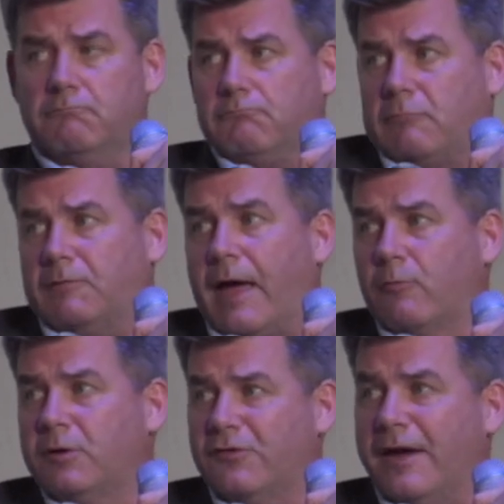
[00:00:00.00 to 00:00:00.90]
that that
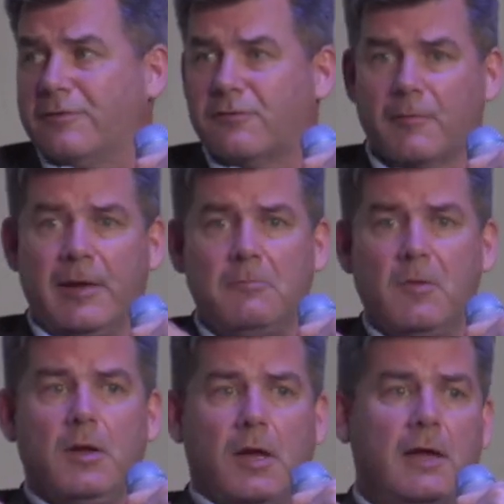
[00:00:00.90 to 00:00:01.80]
would change. I mean,
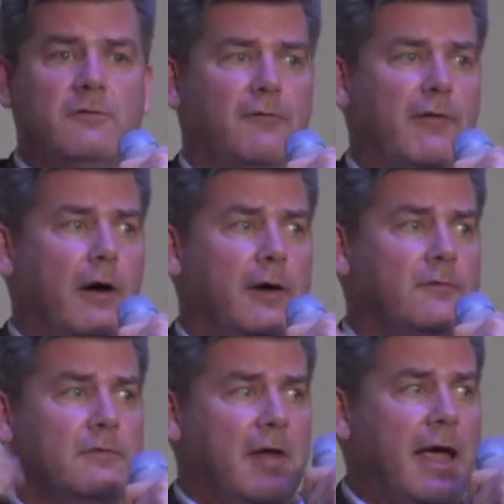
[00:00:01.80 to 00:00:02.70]
insofar
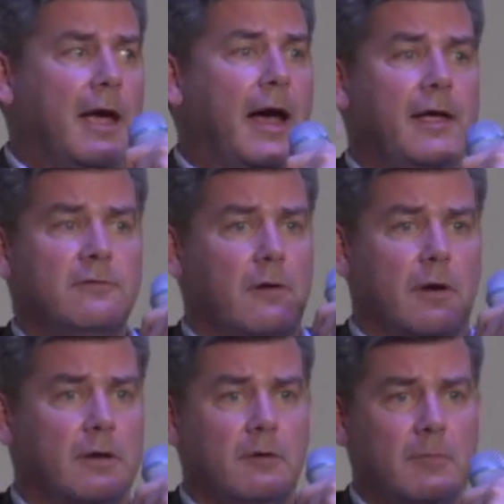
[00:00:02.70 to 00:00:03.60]
as AI is
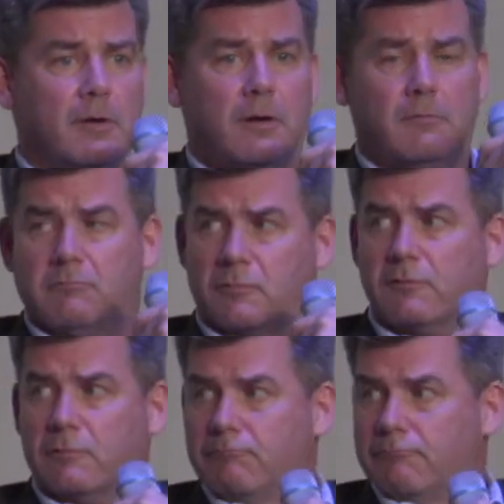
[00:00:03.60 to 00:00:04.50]
not a human, uh, doesn't,